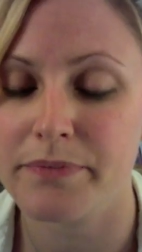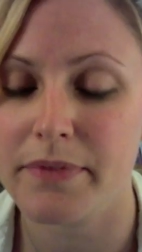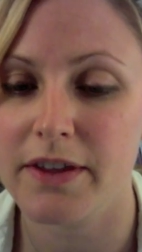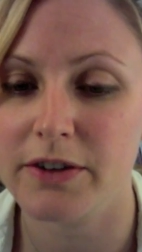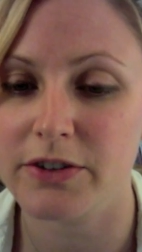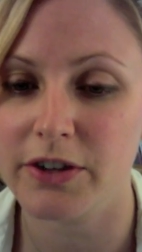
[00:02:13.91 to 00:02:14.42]

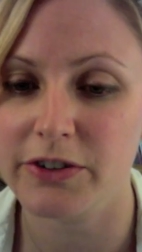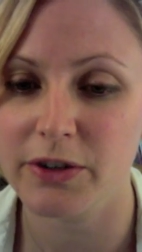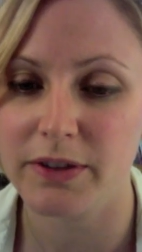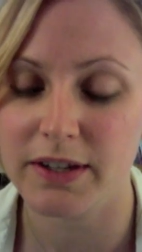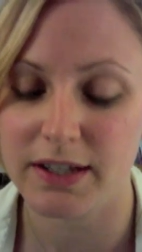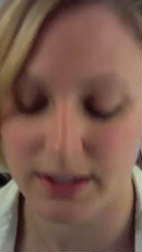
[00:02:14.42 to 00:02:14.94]
There's also
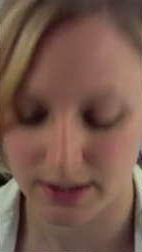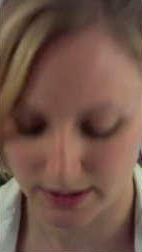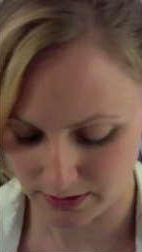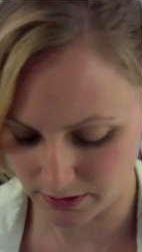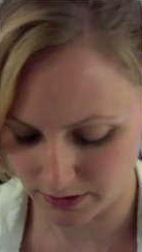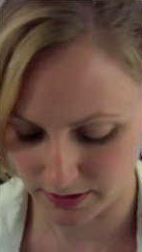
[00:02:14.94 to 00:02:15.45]

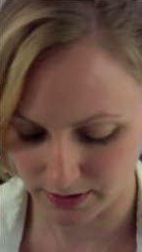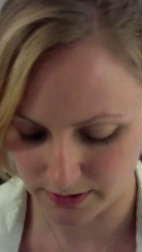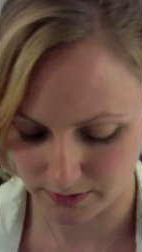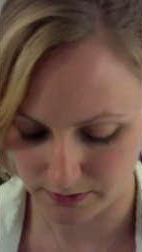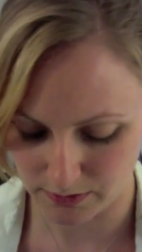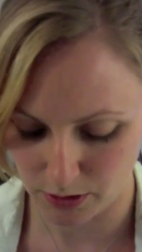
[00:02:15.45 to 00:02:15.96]

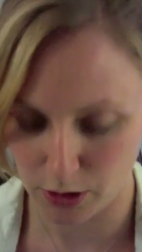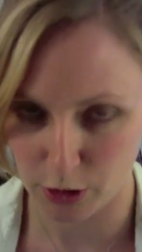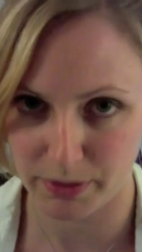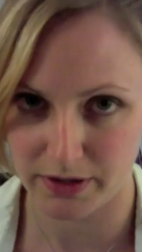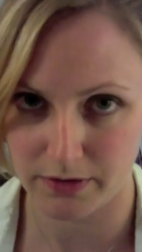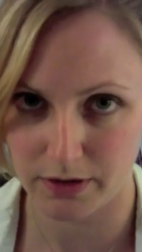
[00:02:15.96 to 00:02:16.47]
the hope
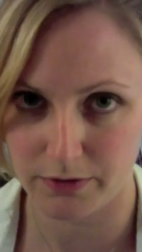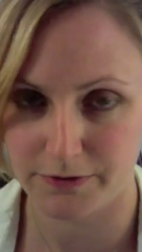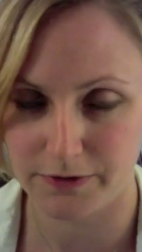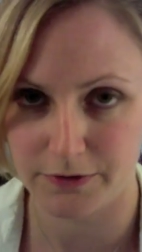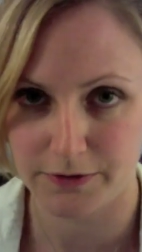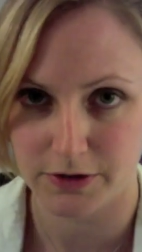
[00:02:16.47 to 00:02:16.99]
of
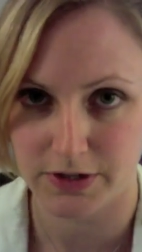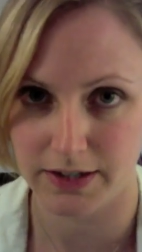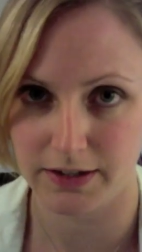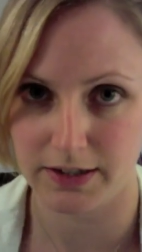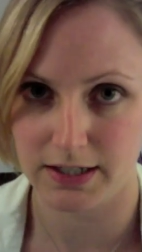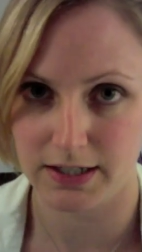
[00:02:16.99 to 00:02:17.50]

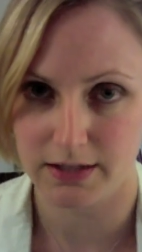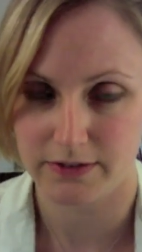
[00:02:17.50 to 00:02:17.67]
fertility.